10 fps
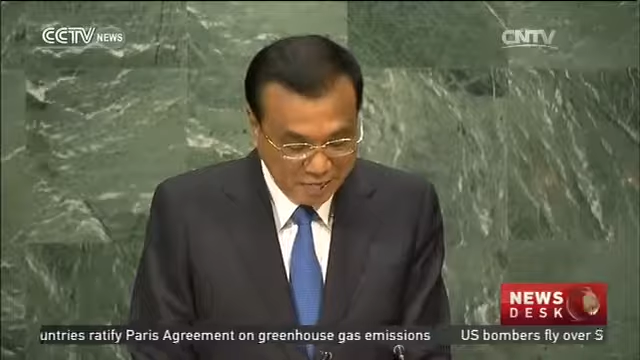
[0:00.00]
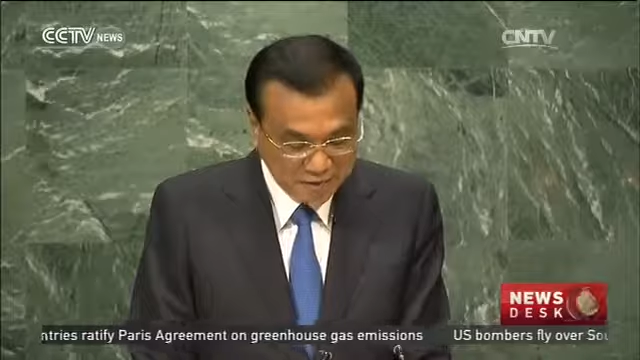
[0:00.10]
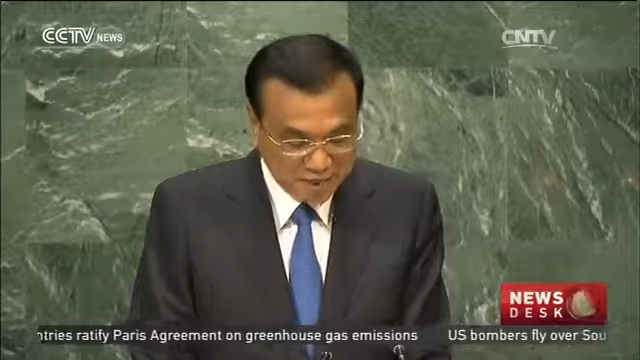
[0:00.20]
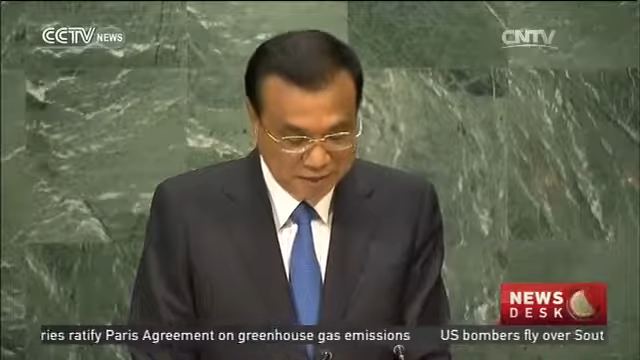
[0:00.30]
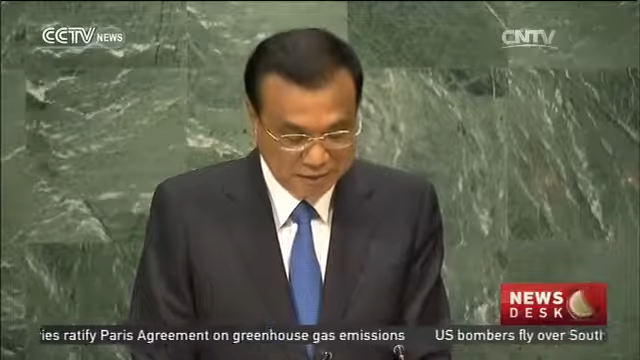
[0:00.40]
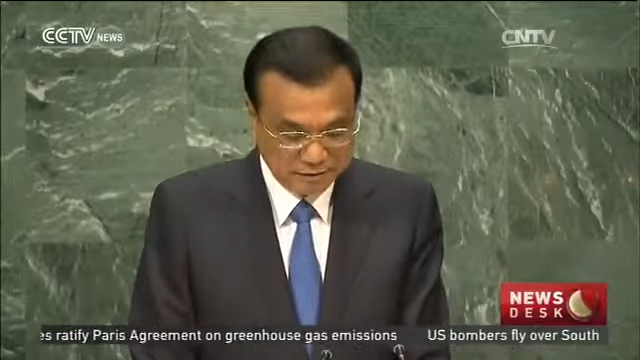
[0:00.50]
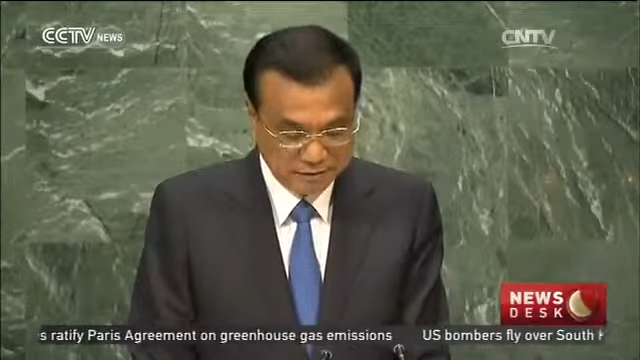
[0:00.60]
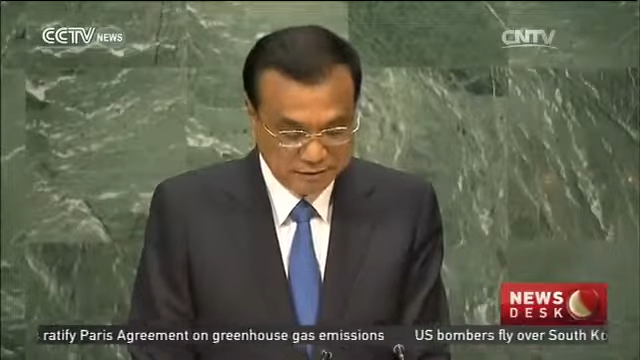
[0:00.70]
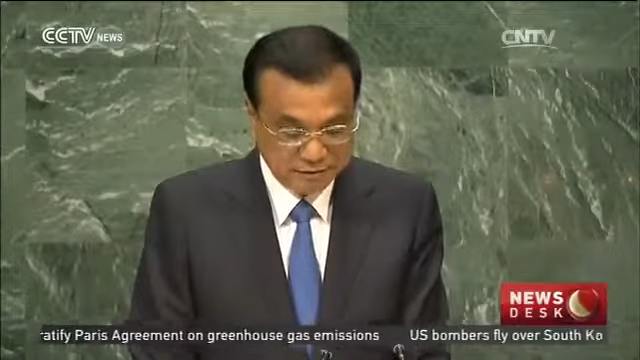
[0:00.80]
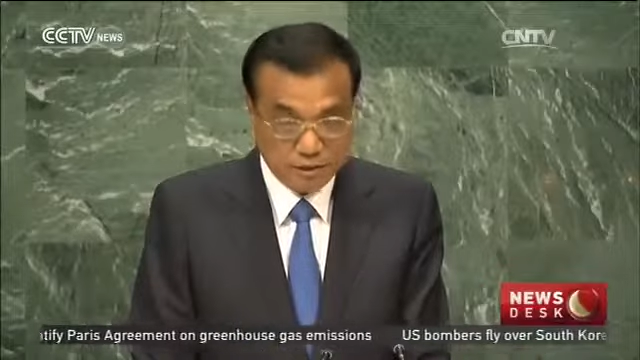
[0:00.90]
including
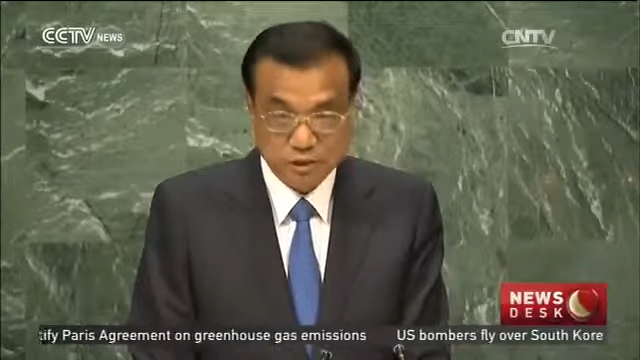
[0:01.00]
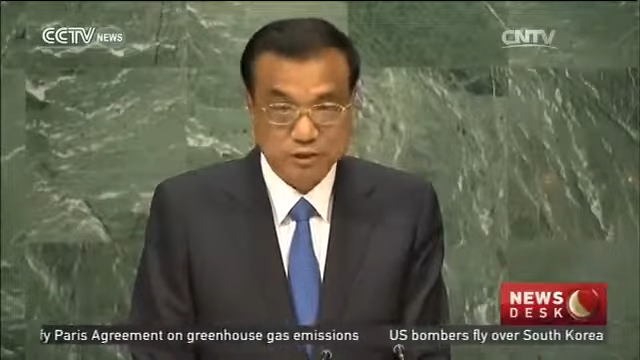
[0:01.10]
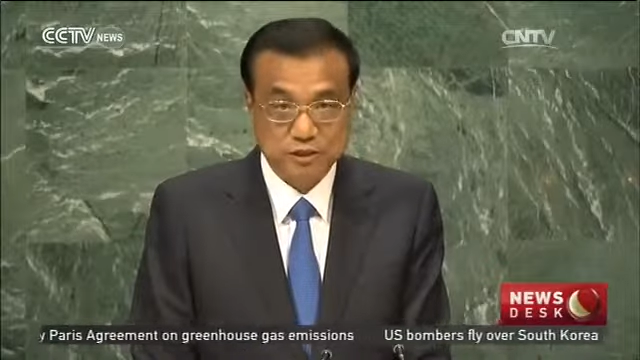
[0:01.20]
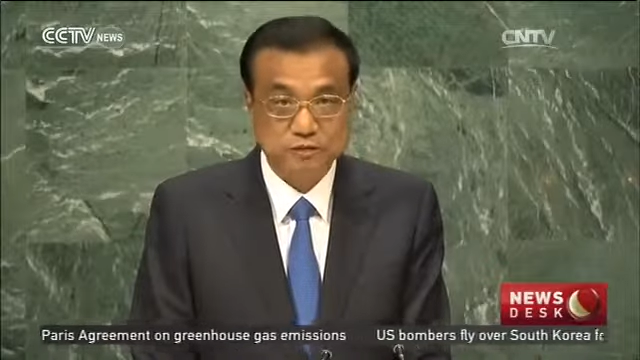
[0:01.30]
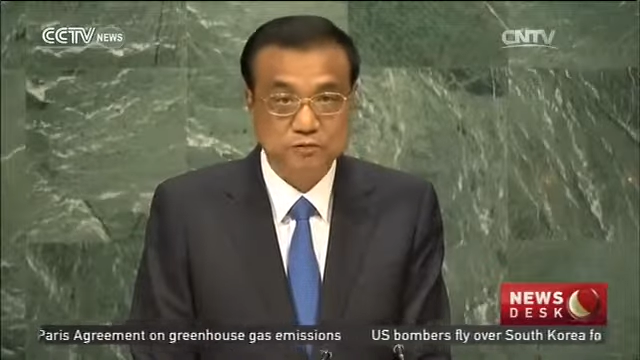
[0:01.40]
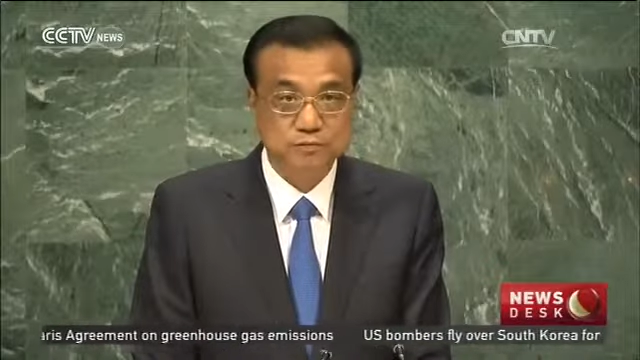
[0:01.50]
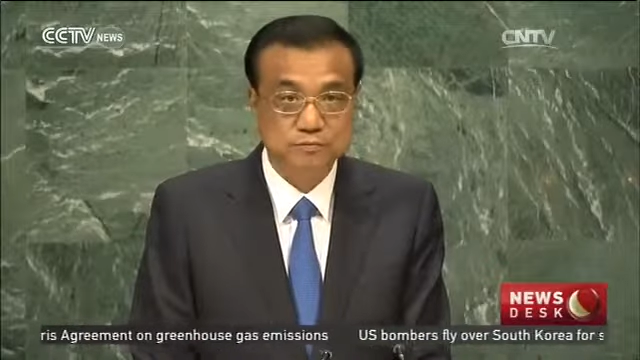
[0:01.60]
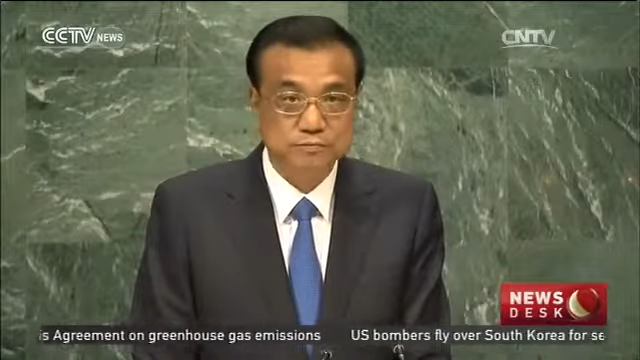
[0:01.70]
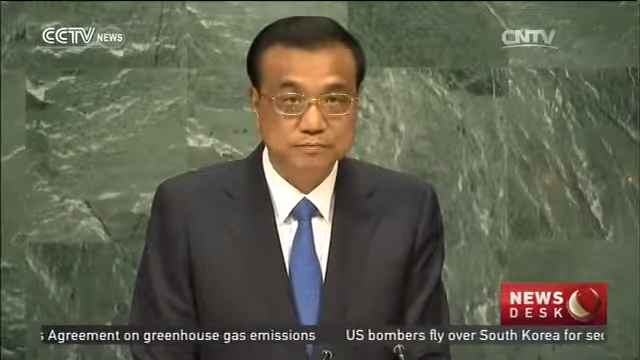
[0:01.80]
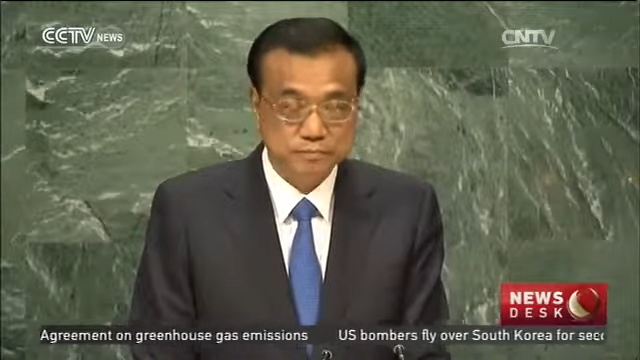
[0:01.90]
poverty, the
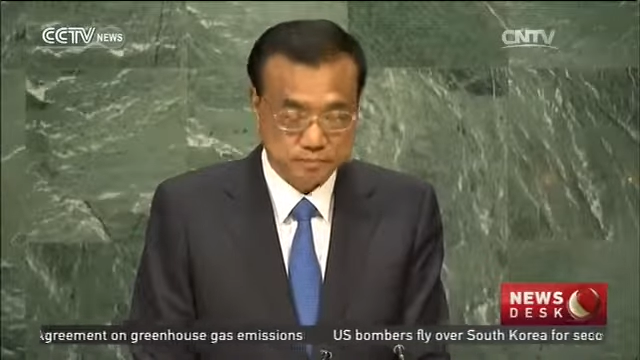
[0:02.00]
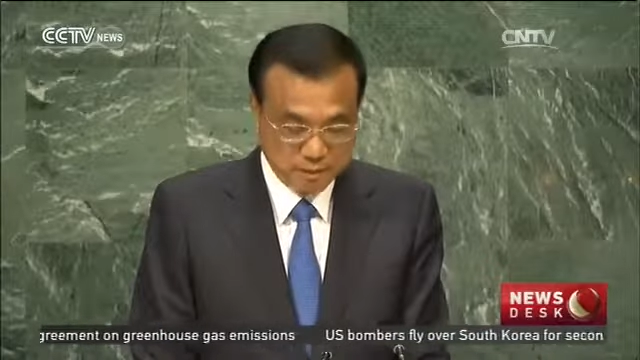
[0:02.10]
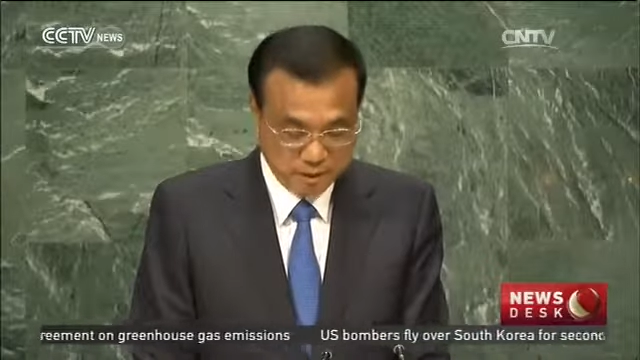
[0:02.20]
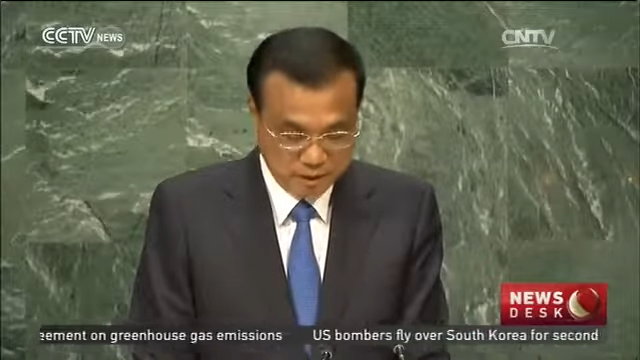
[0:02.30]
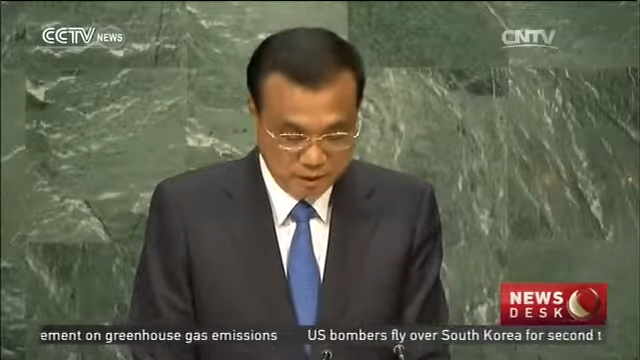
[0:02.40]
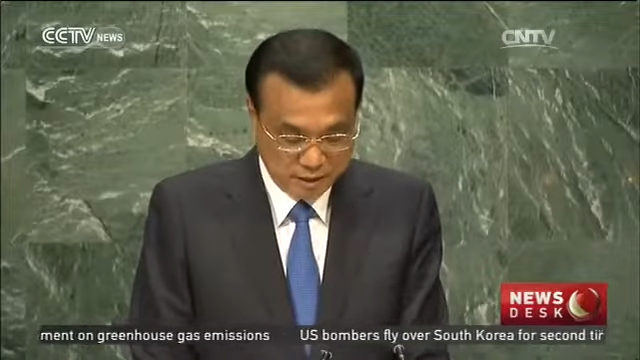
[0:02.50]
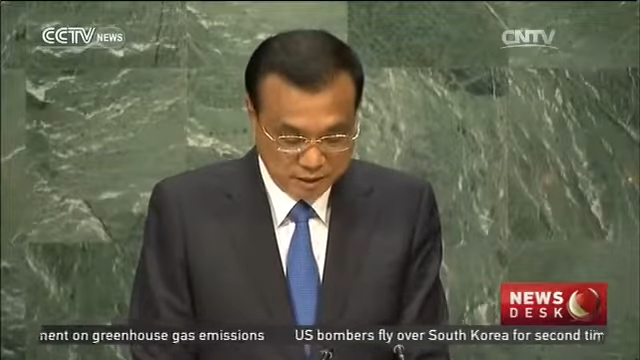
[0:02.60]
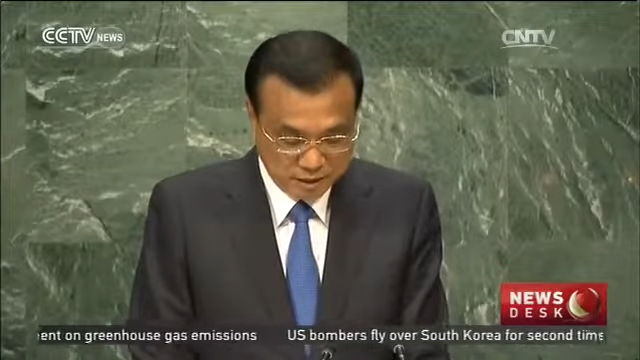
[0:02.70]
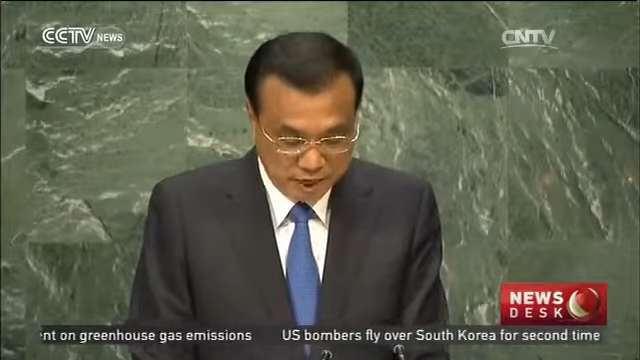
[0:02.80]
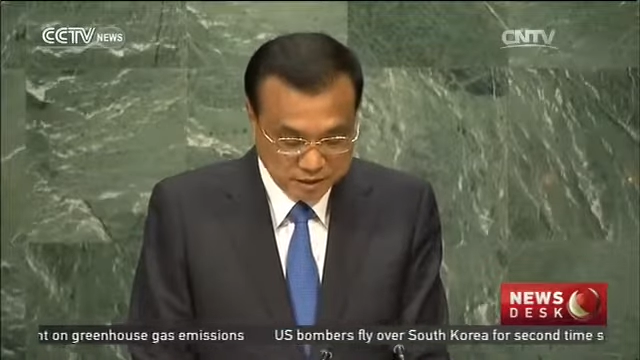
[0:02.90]
refugee crisis,